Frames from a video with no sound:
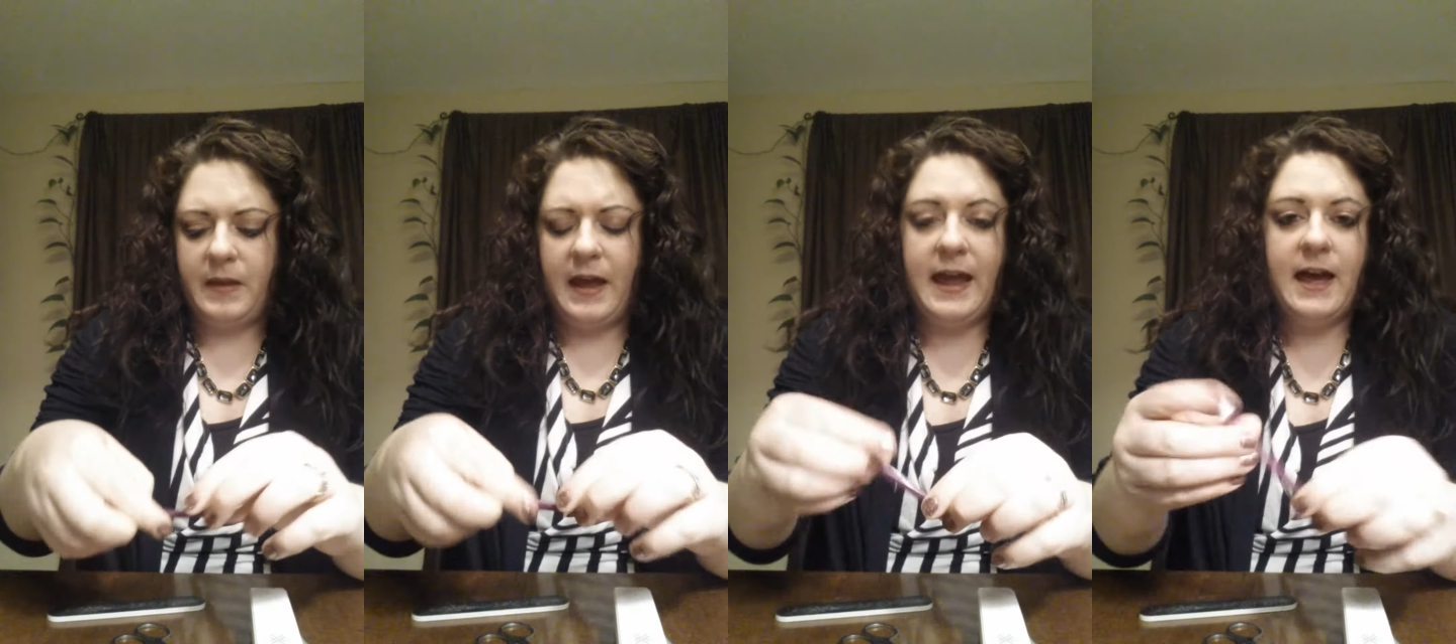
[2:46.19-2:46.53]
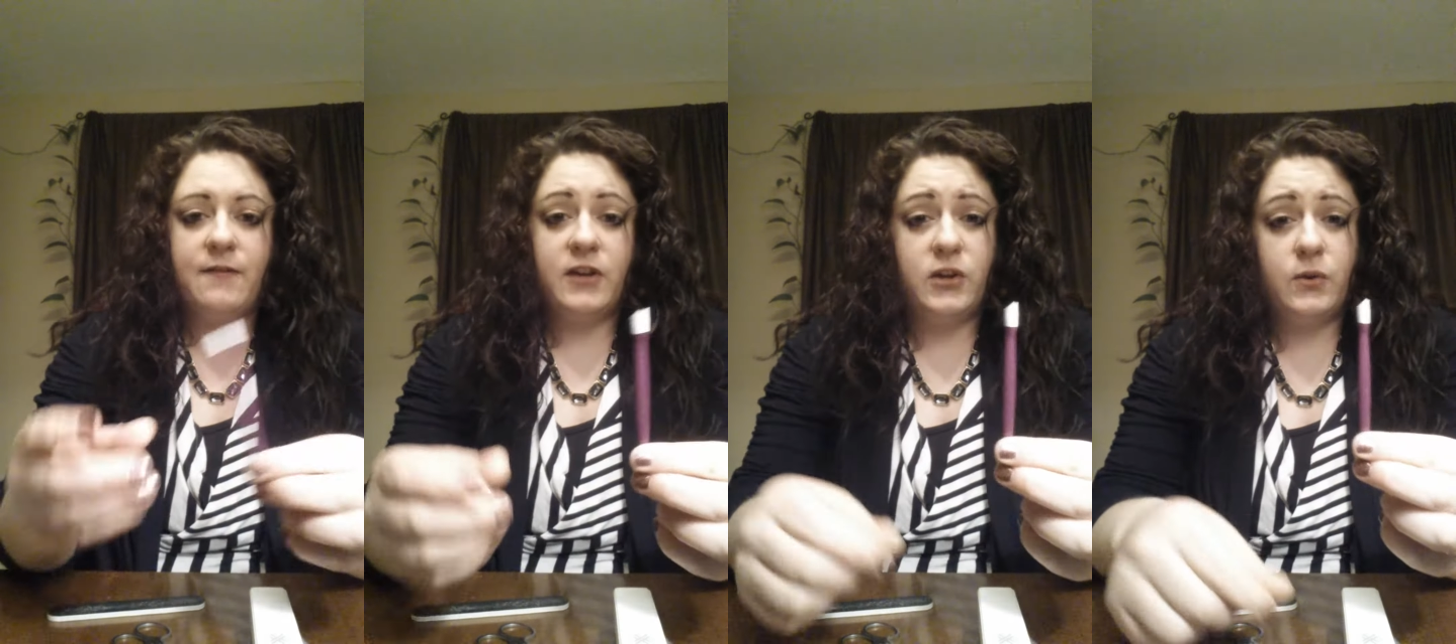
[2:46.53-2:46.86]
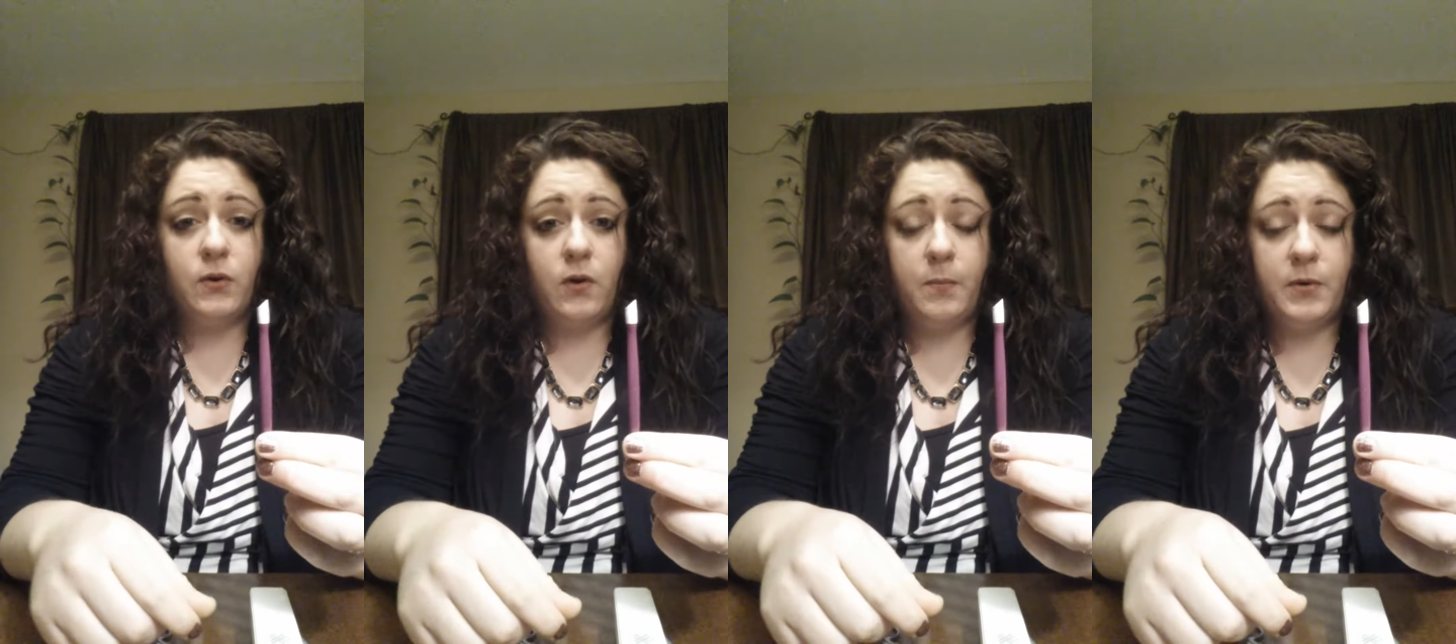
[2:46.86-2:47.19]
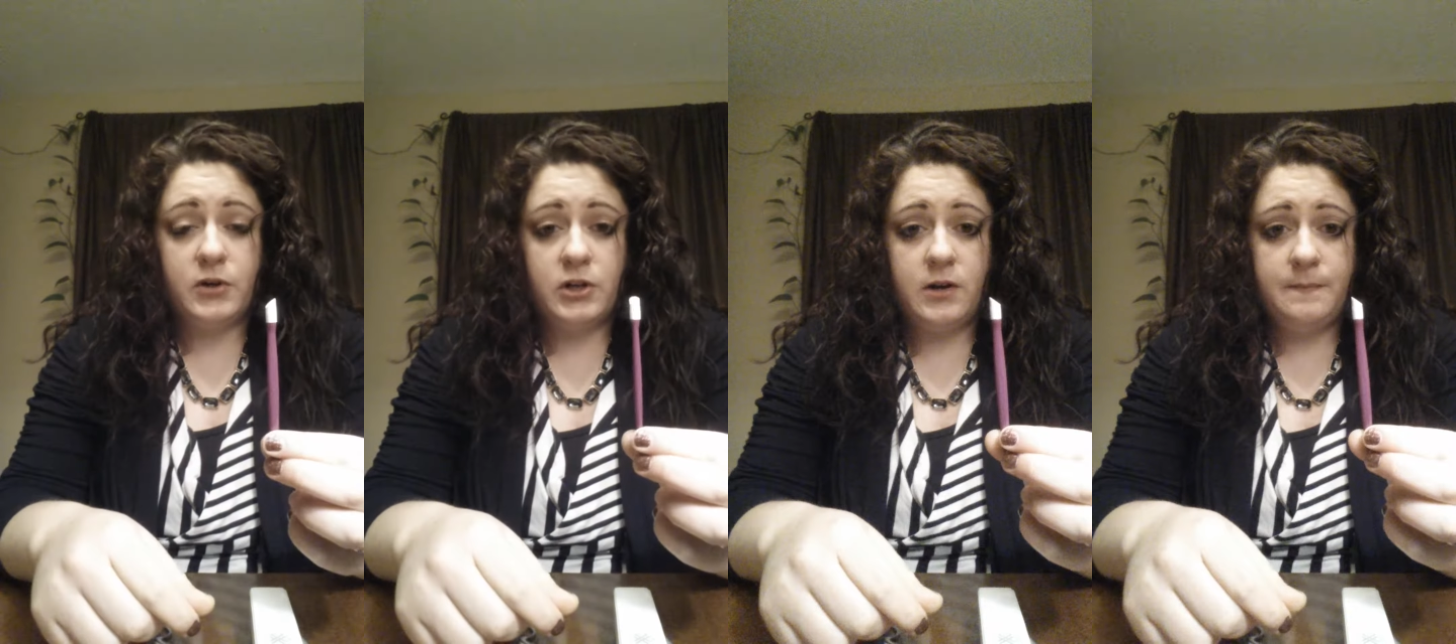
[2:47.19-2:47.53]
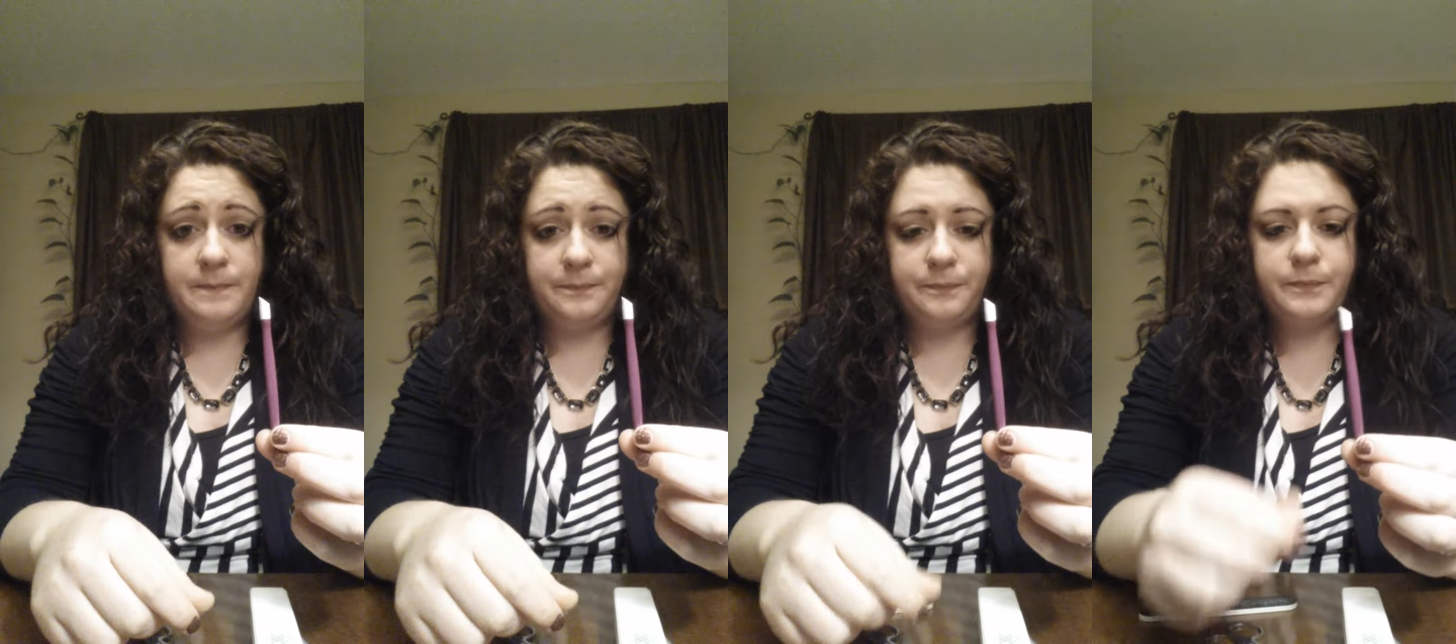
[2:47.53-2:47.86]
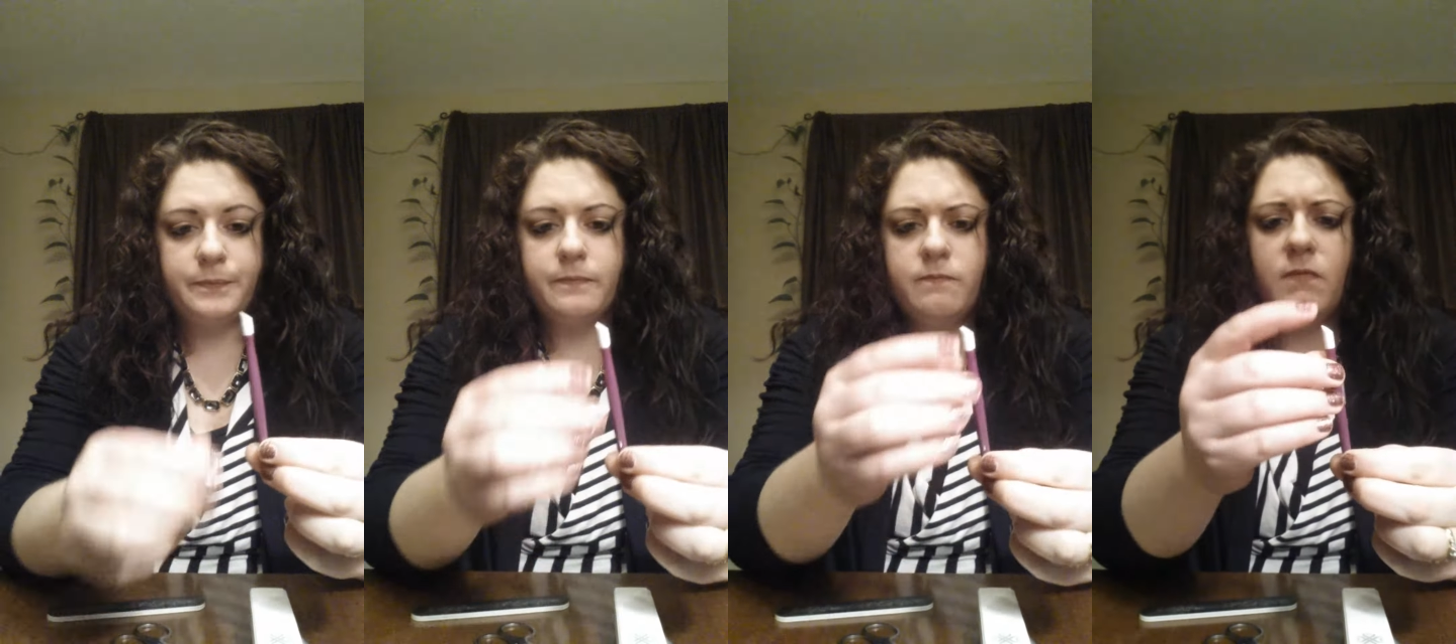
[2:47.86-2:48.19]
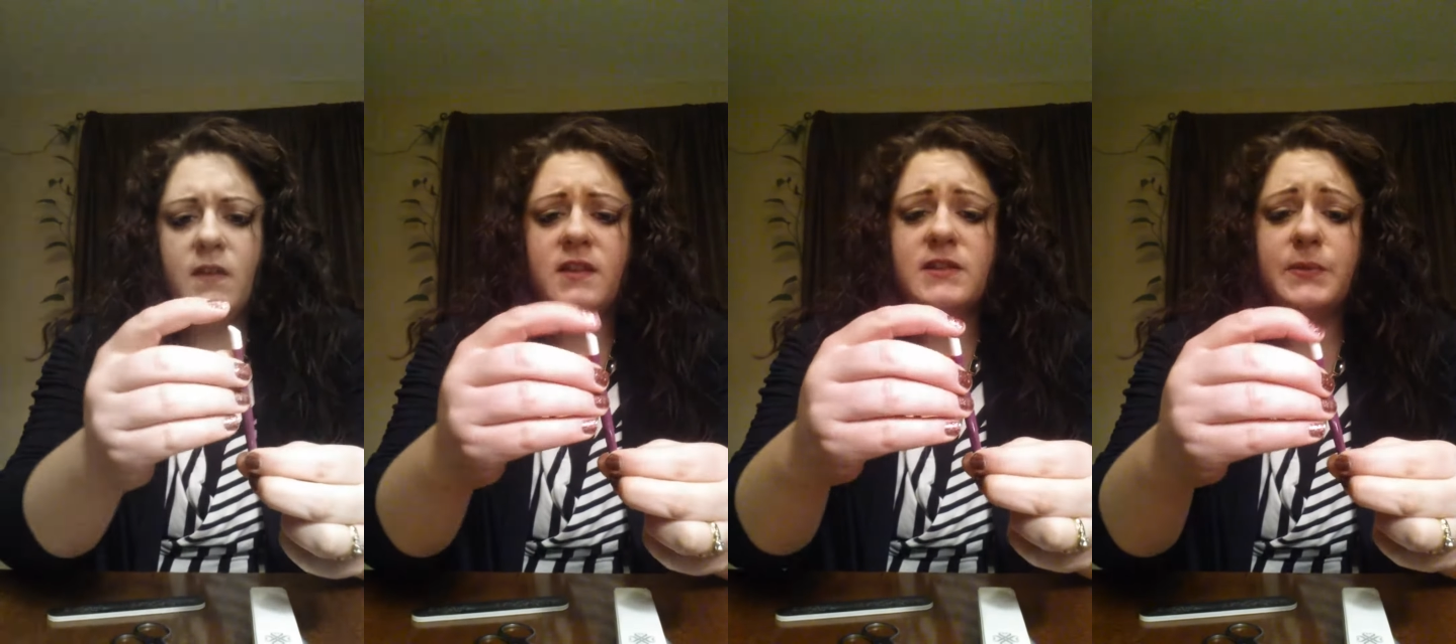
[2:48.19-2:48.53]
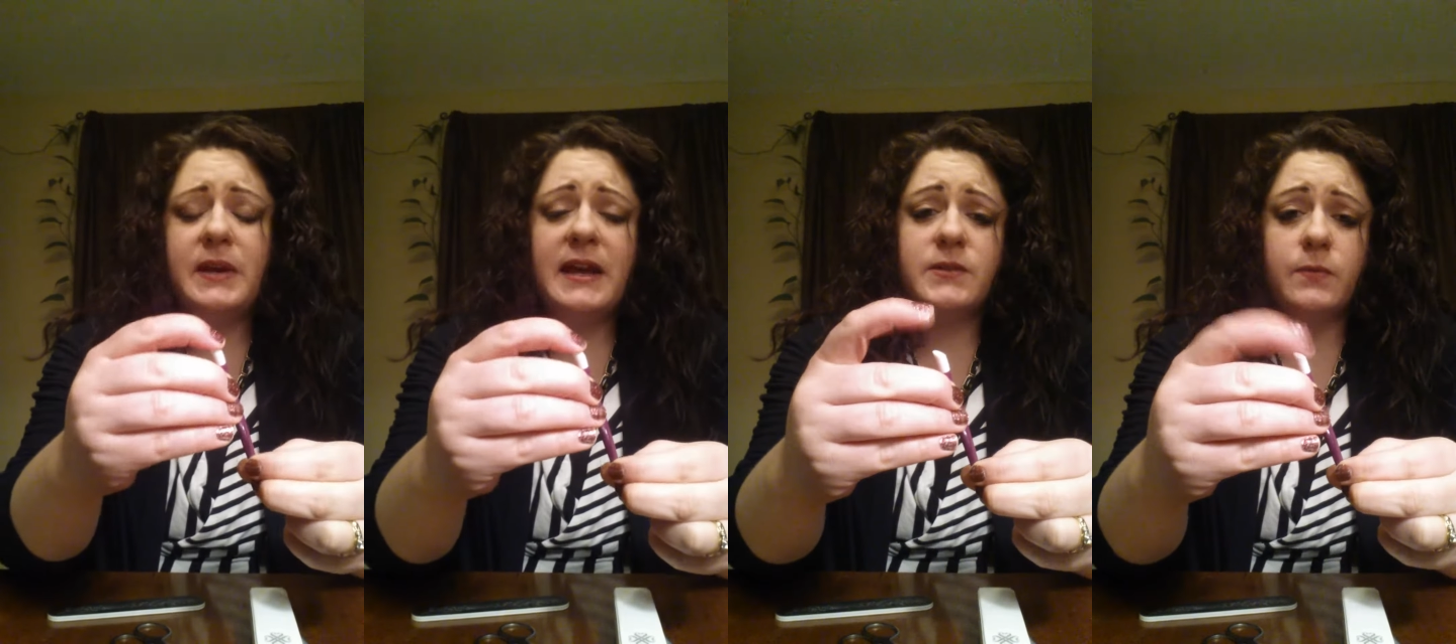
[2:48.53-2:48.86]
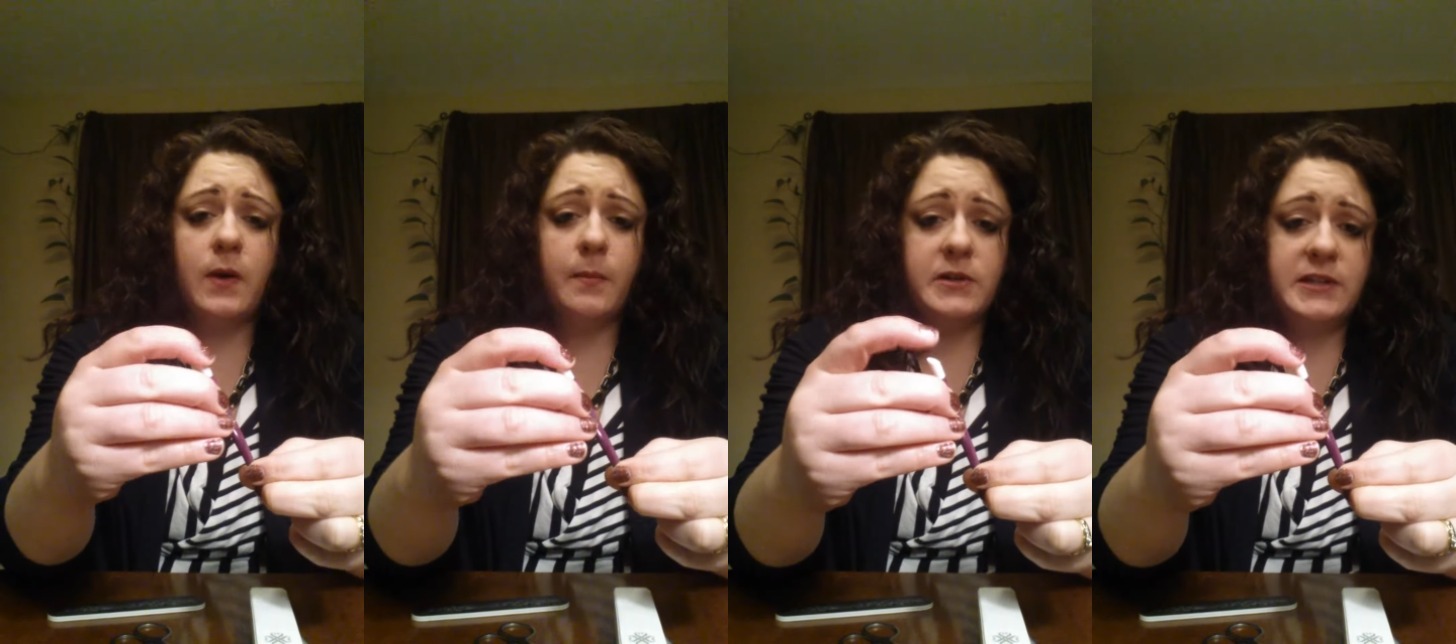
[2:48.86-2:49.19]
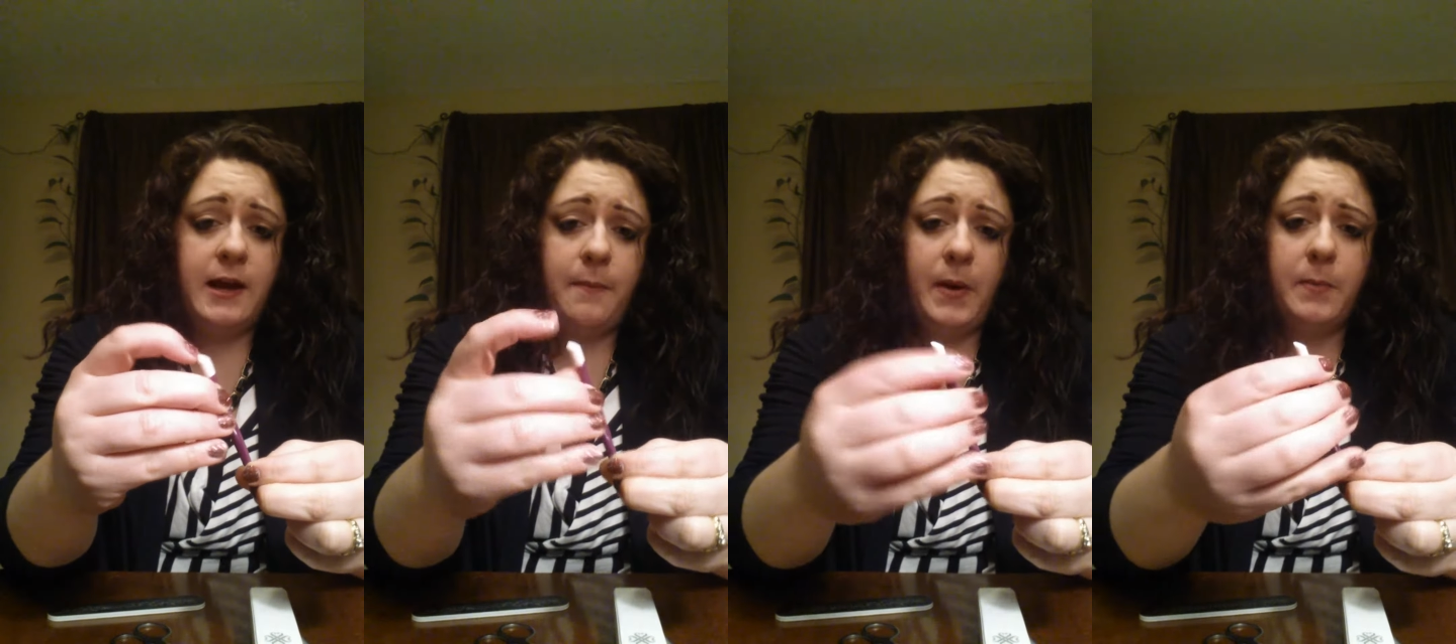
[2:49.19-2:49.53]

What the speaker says: I have a cuticle pusher. This one has a rubber top.